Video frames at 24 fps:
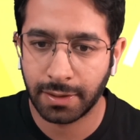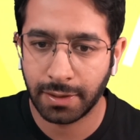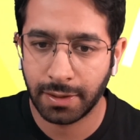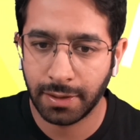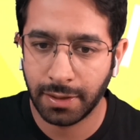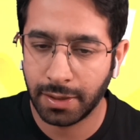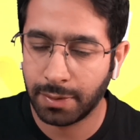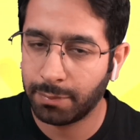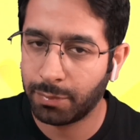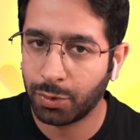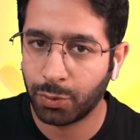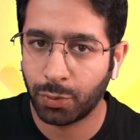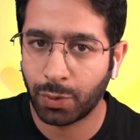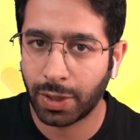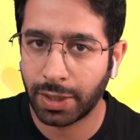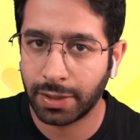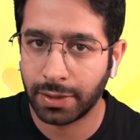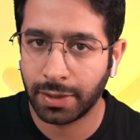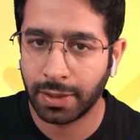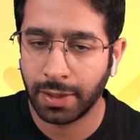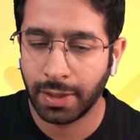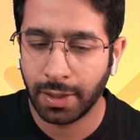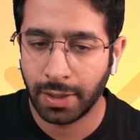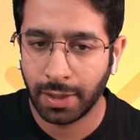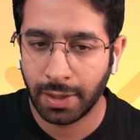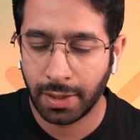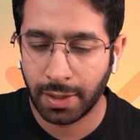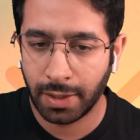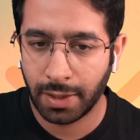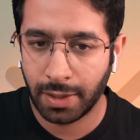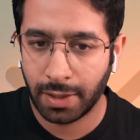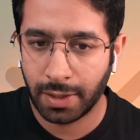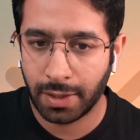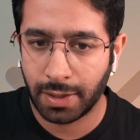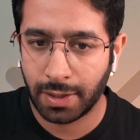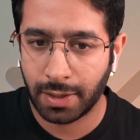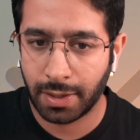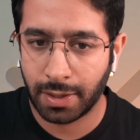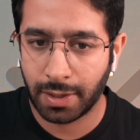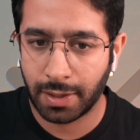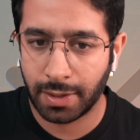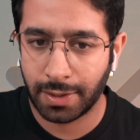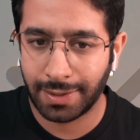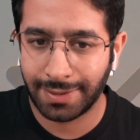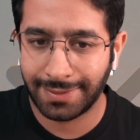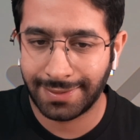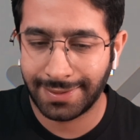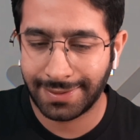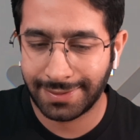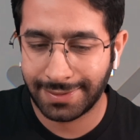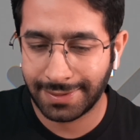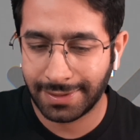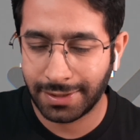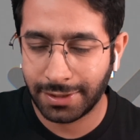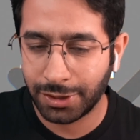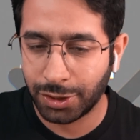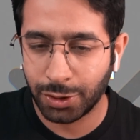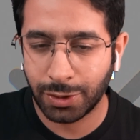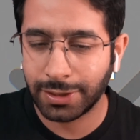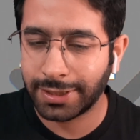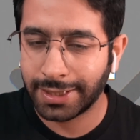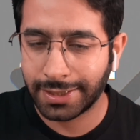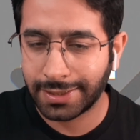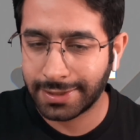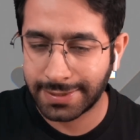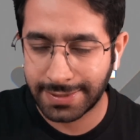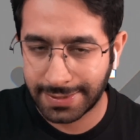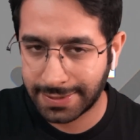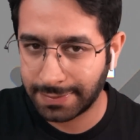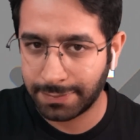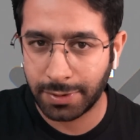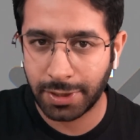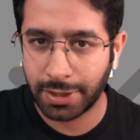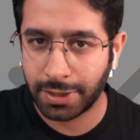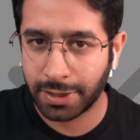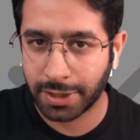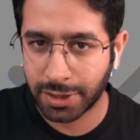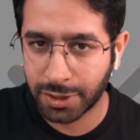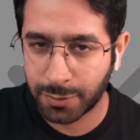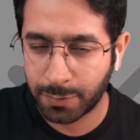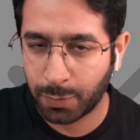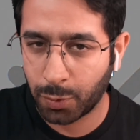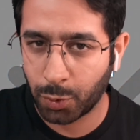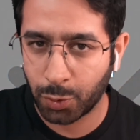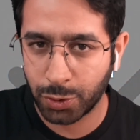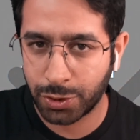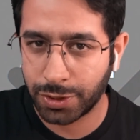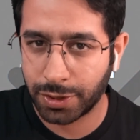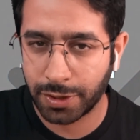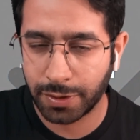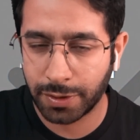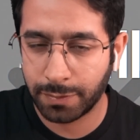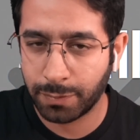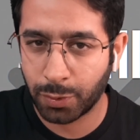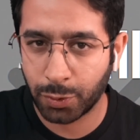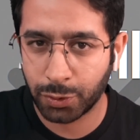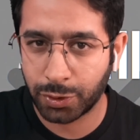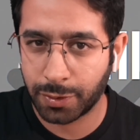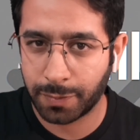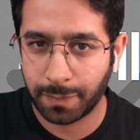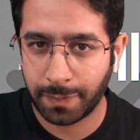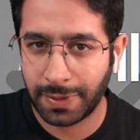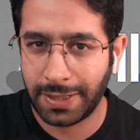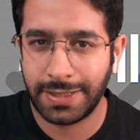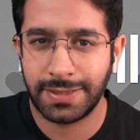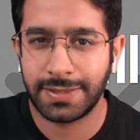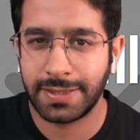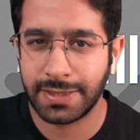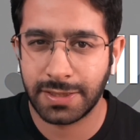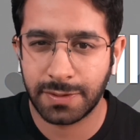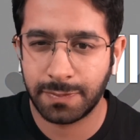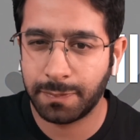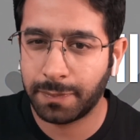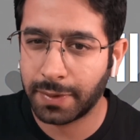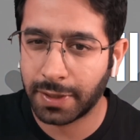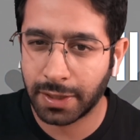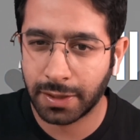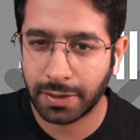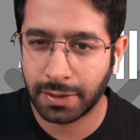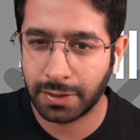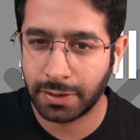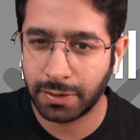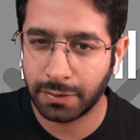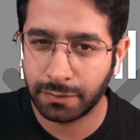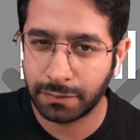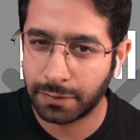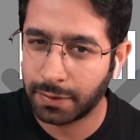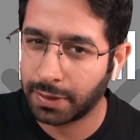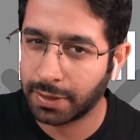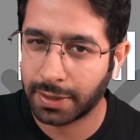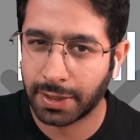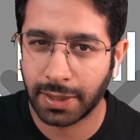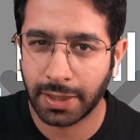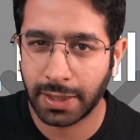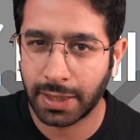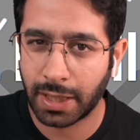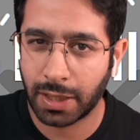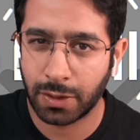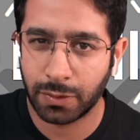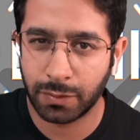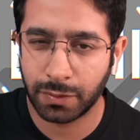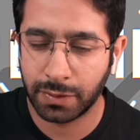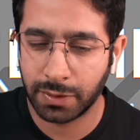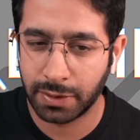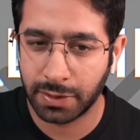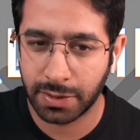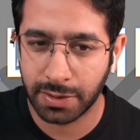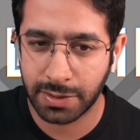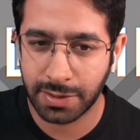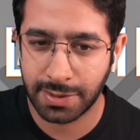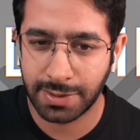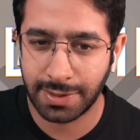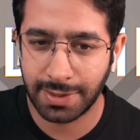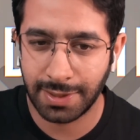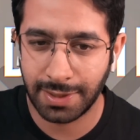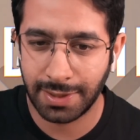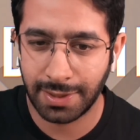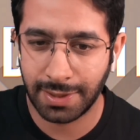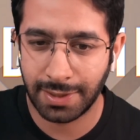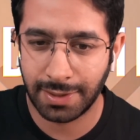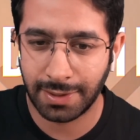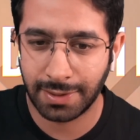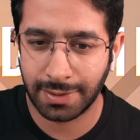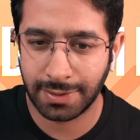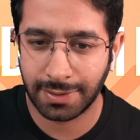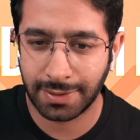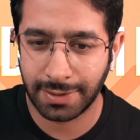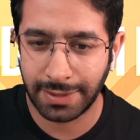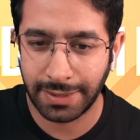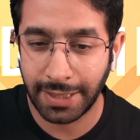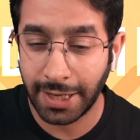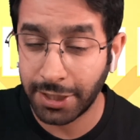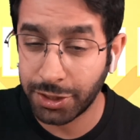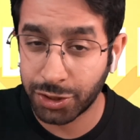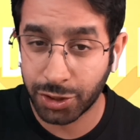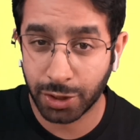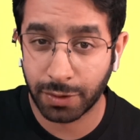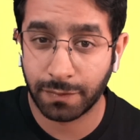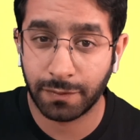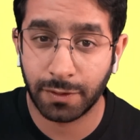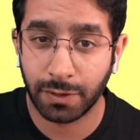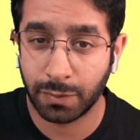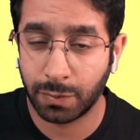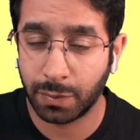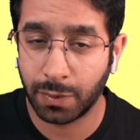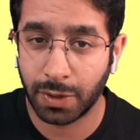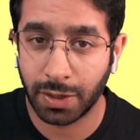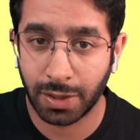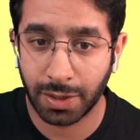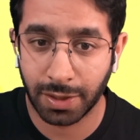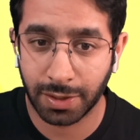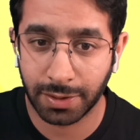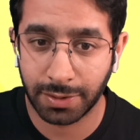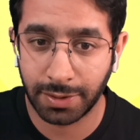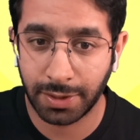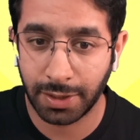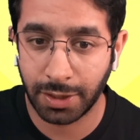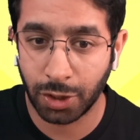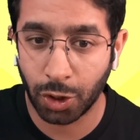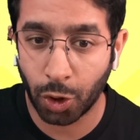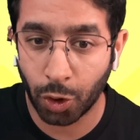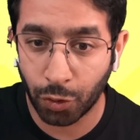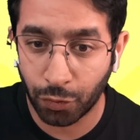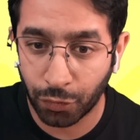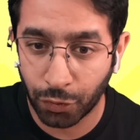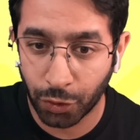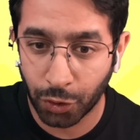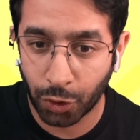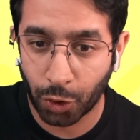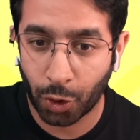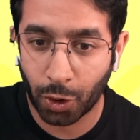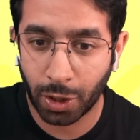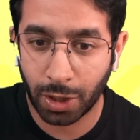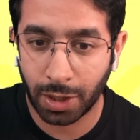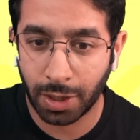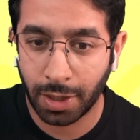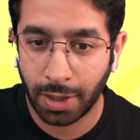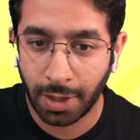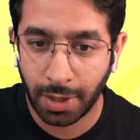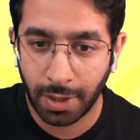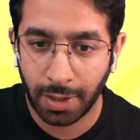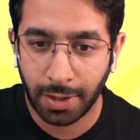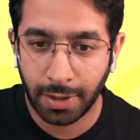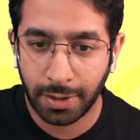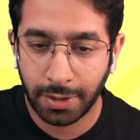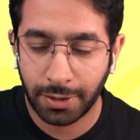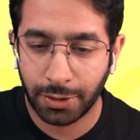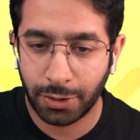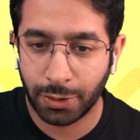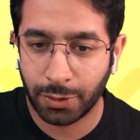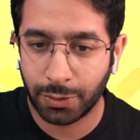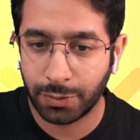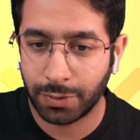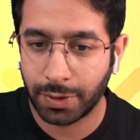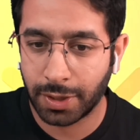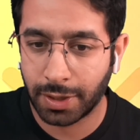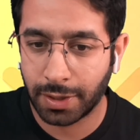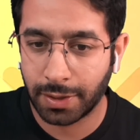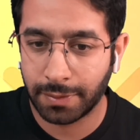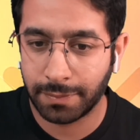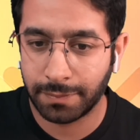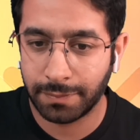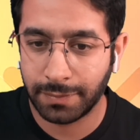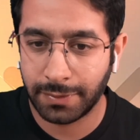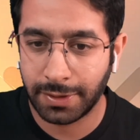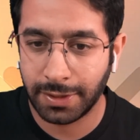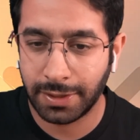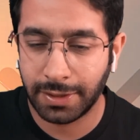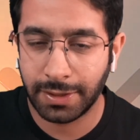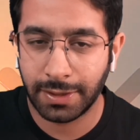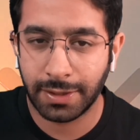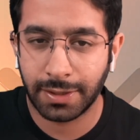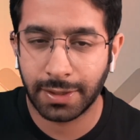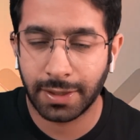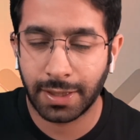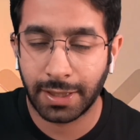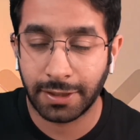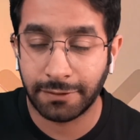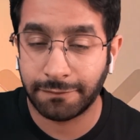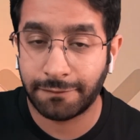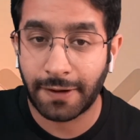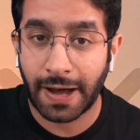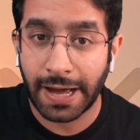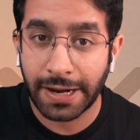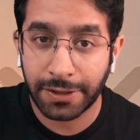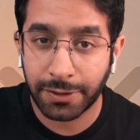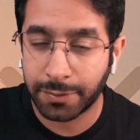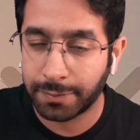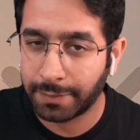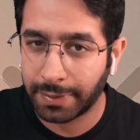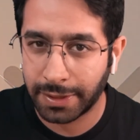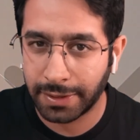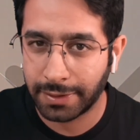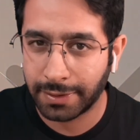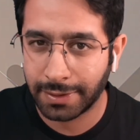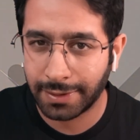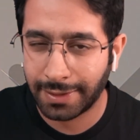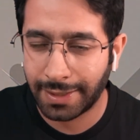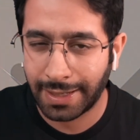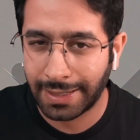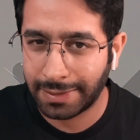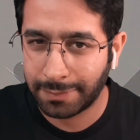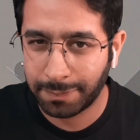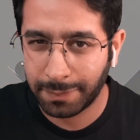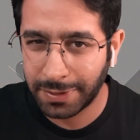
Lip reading: number one, that you'll get a similar exposure in both the places, but the working hours, the nature of the work, the overall, the environment at